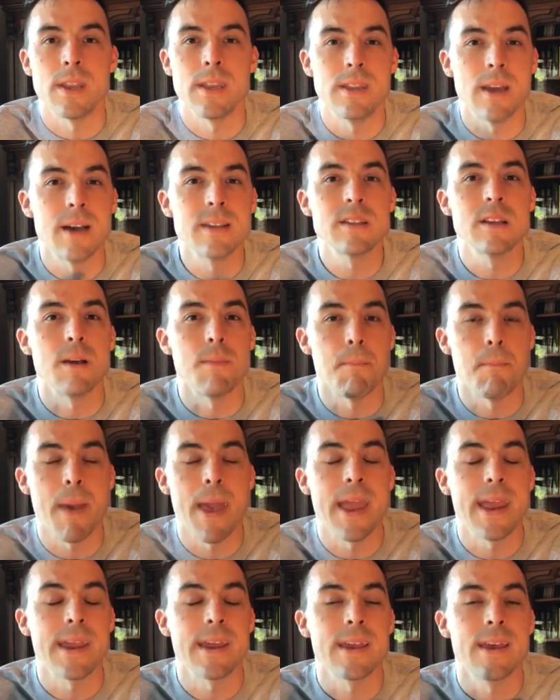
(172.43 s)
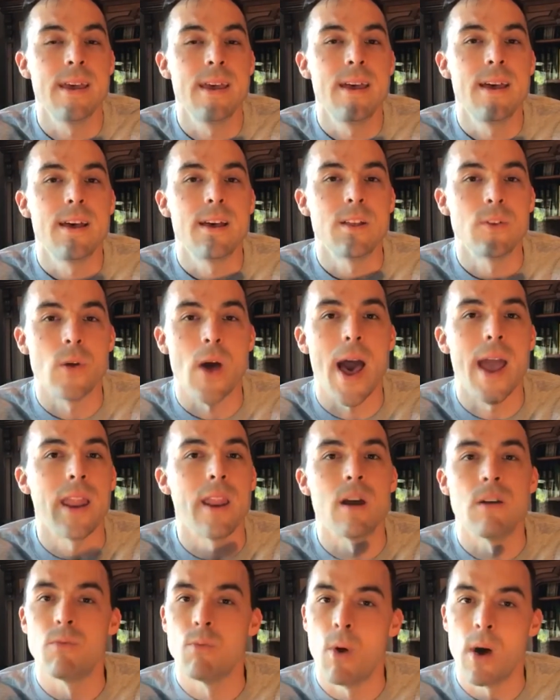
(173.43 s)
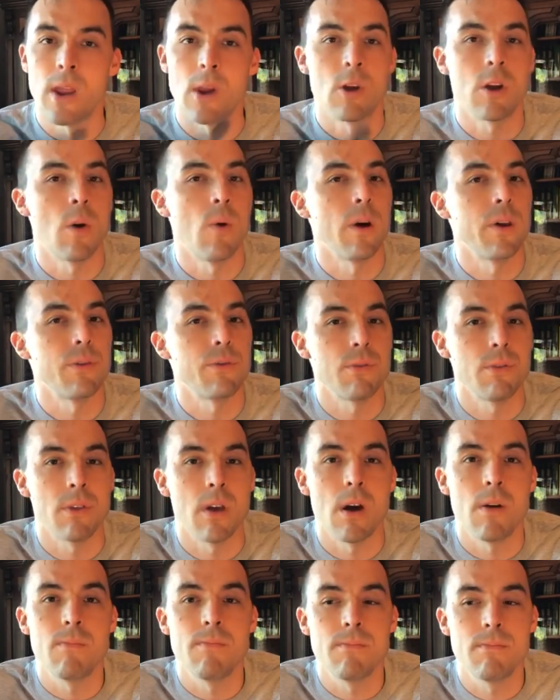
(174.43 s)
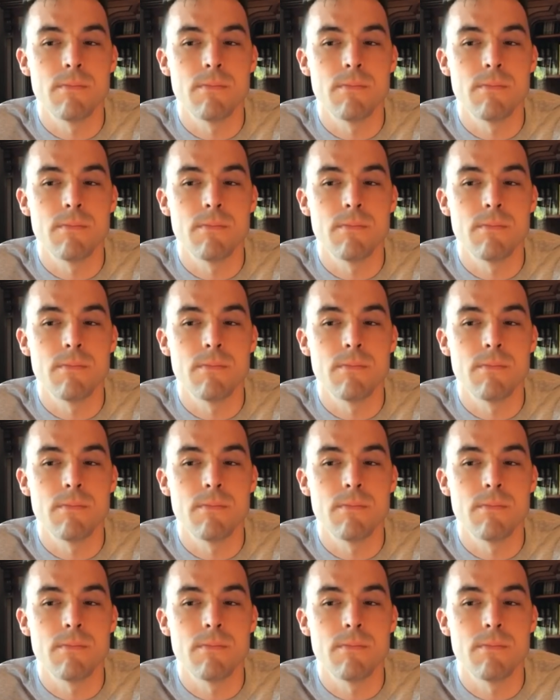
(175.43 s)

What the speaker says: It doesn't make light of what you're going through, though.